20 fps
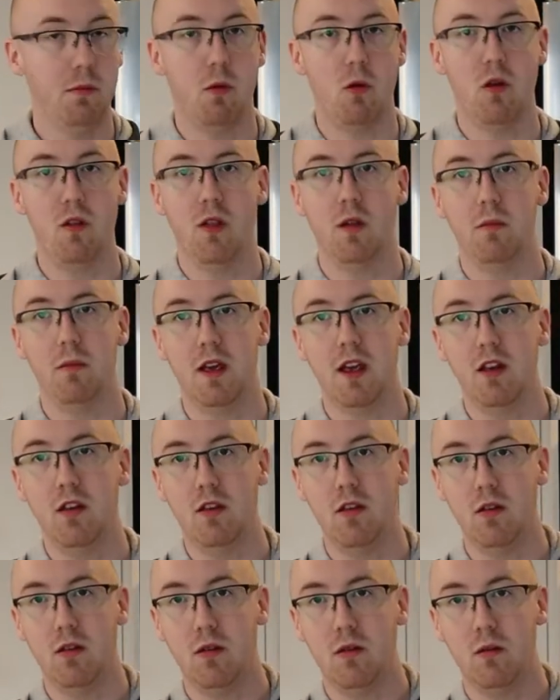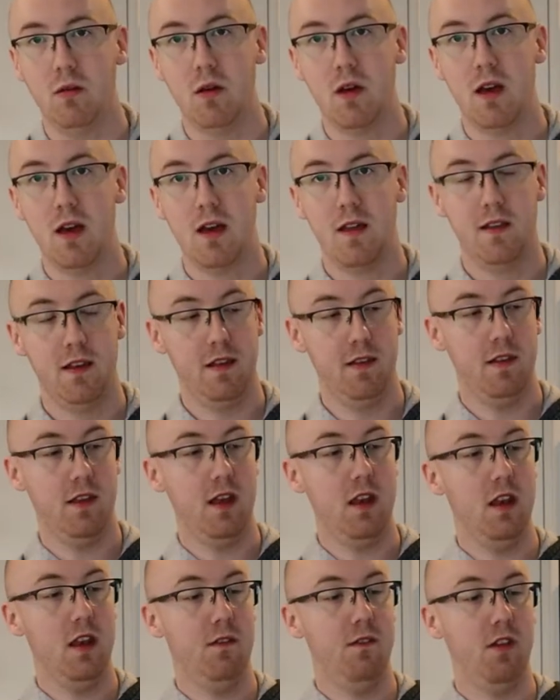to pour them into these
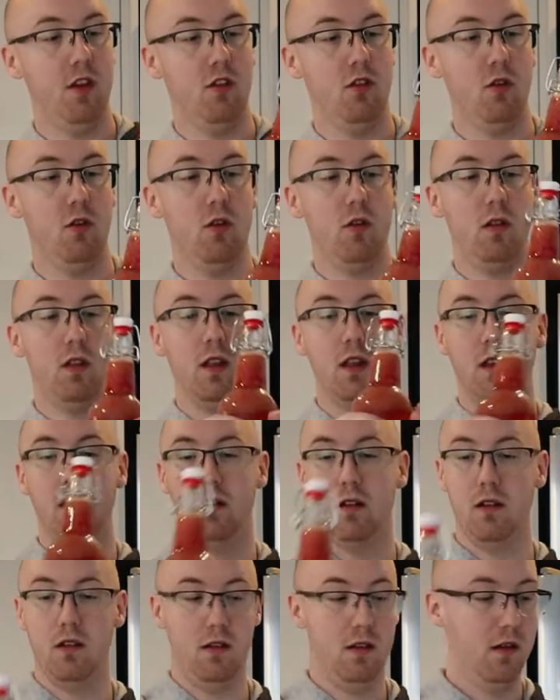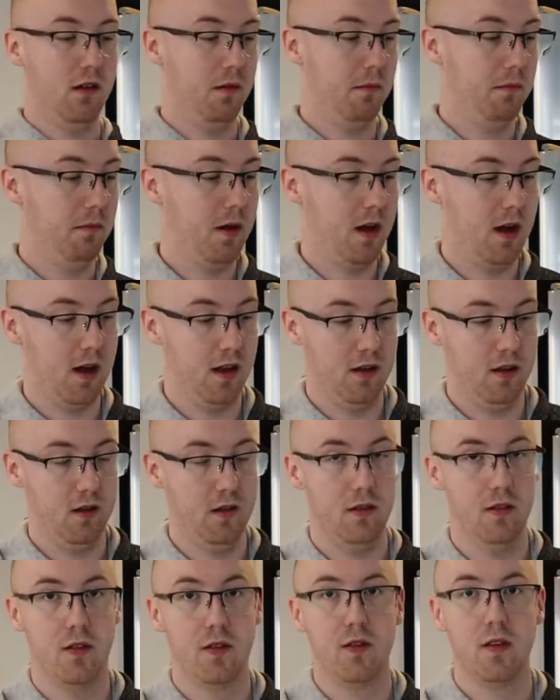individual little
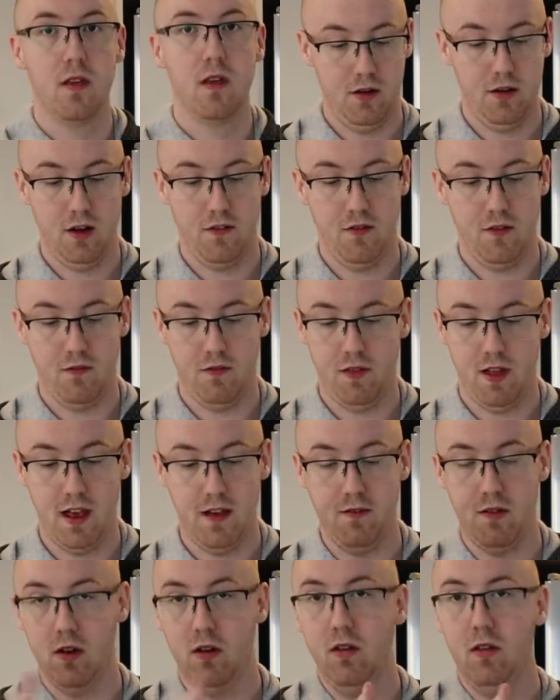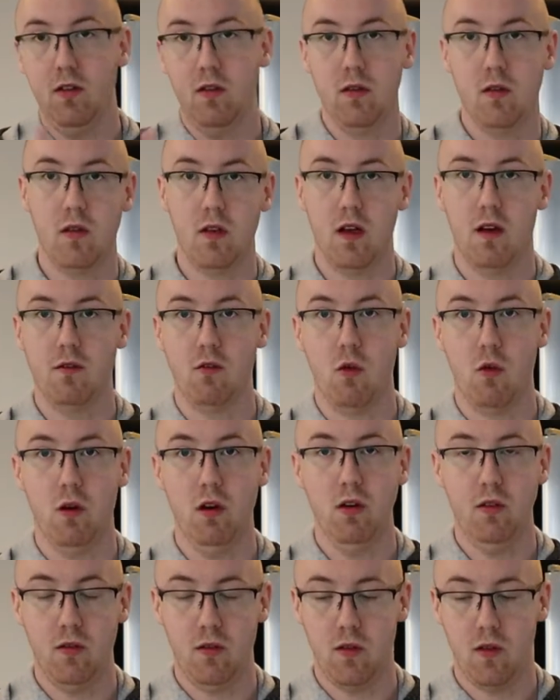bottles. They're different flavors, of
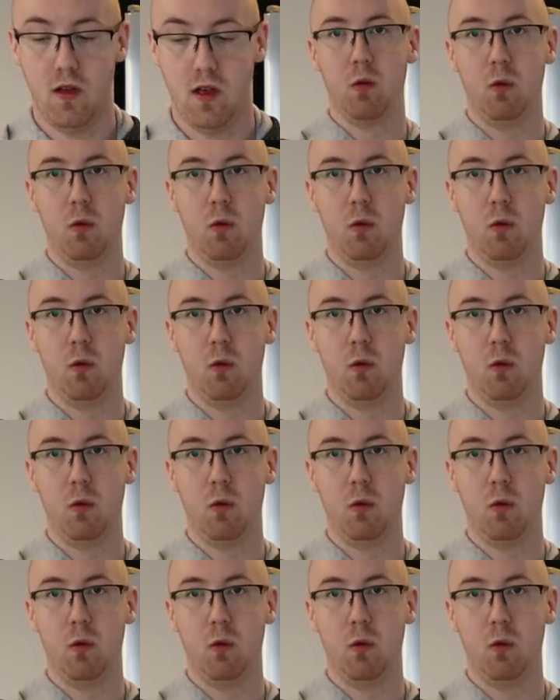course.